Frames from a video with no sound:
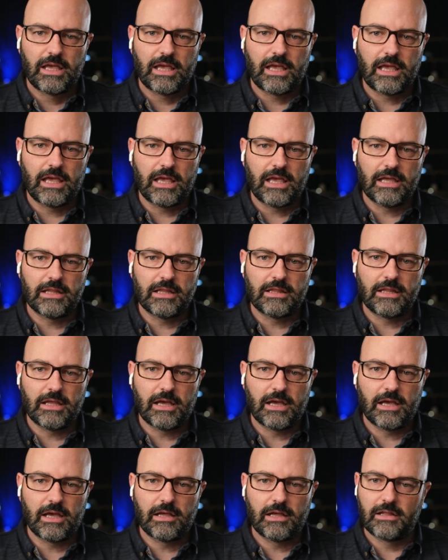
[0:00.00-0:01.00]
And
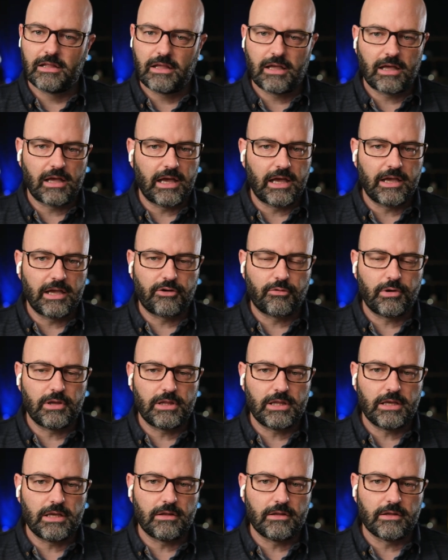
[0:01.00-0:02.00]
I agree,
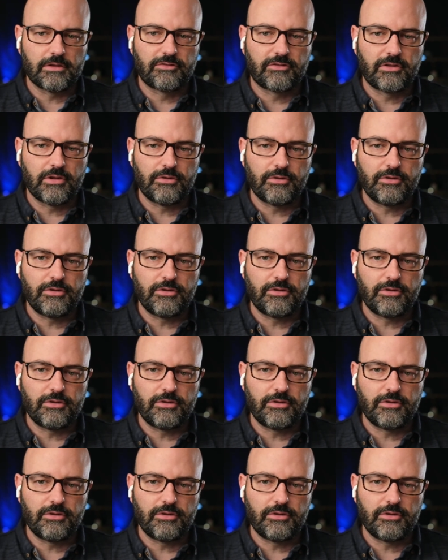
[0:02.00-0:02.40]
Neil, it's still